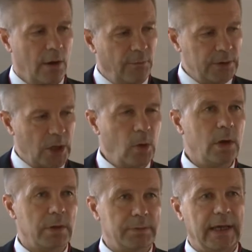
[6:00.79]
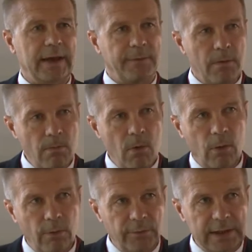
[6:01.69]
for the rule what we have
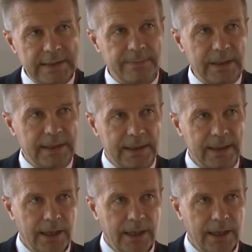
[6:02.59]
more flexibility,